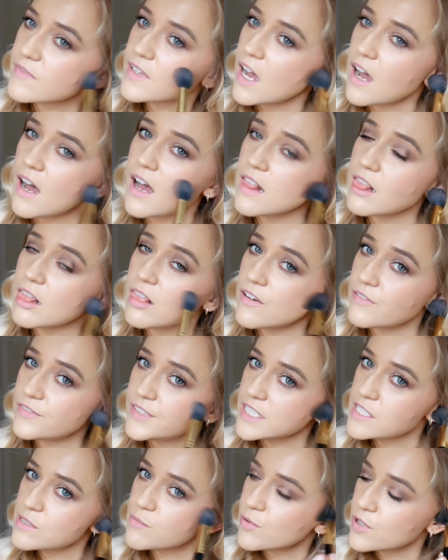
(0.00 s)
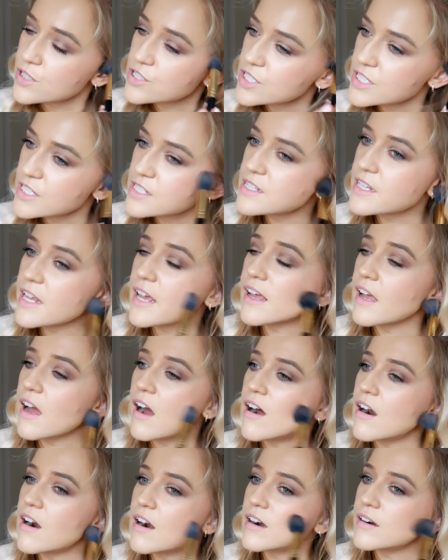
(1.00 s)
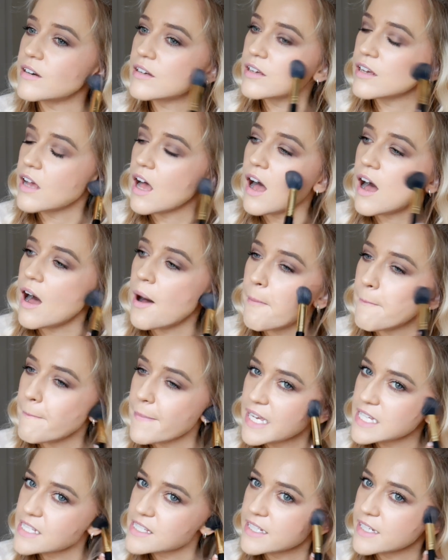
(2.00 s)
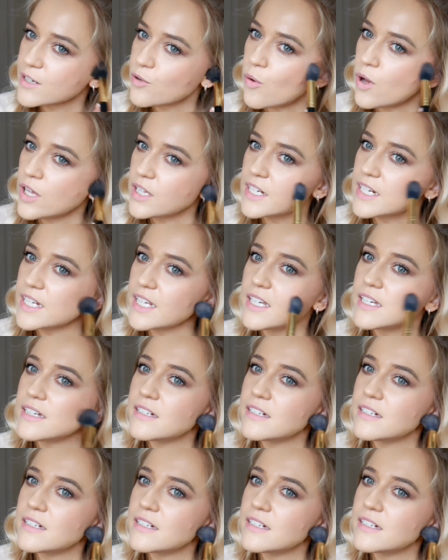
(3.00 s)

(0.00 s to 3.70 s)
I love these brushes, they are amazing quality.